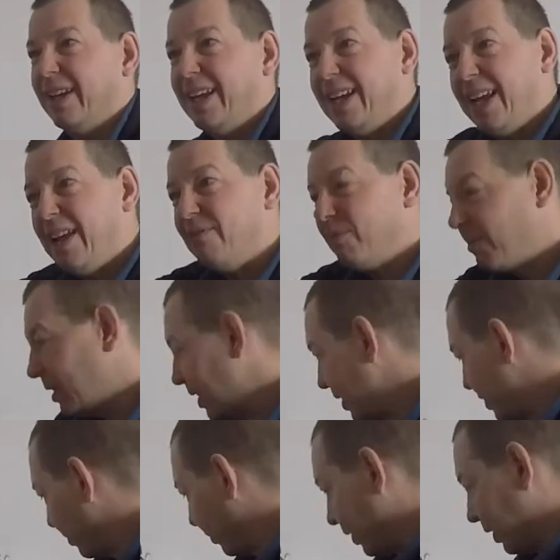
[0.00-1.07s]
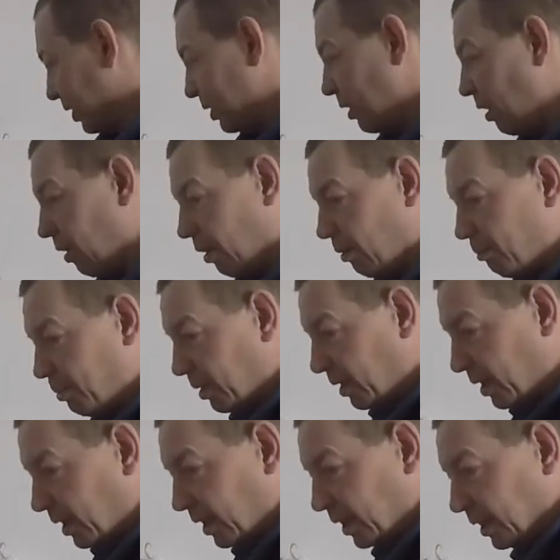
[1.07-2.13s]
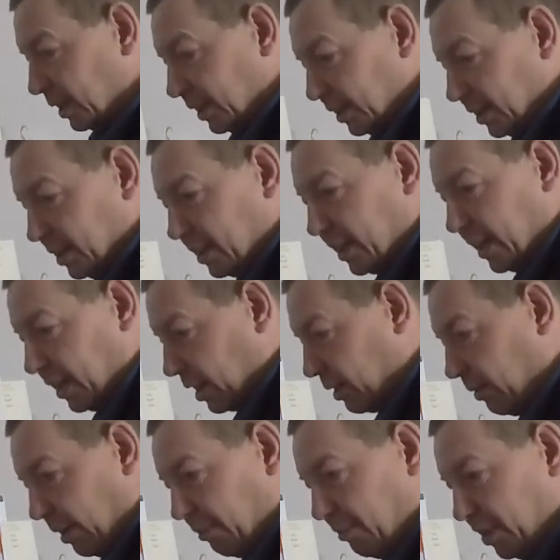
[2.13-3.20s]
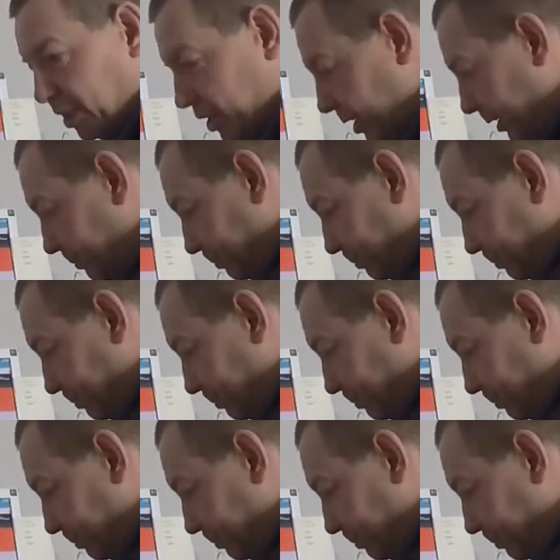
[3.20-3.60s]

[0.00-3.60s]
And even with this on the top, let's get a quick measure.